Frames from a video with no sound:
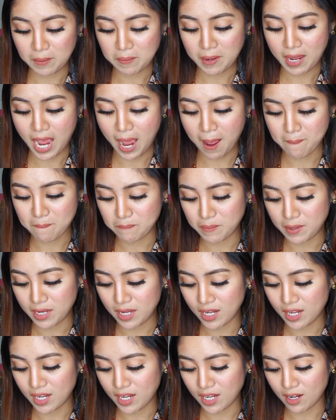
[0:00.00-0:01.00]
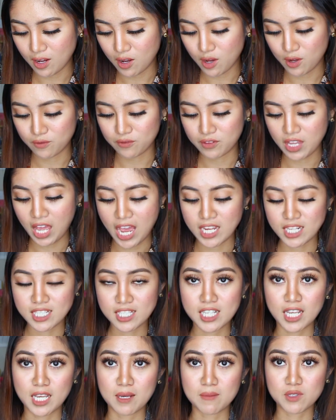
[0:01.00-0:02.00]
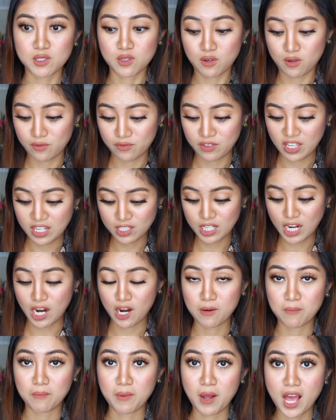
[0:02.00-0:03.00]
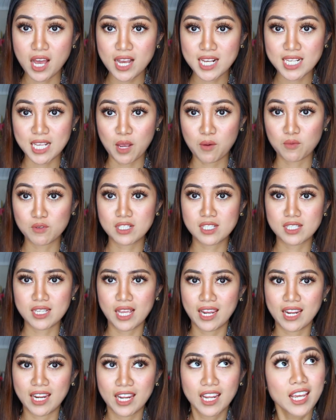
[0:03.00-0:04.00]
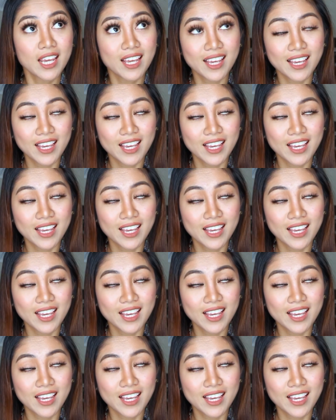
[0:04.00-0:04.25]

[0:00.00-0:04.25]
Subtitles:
happy of the items or of the entire box, I would say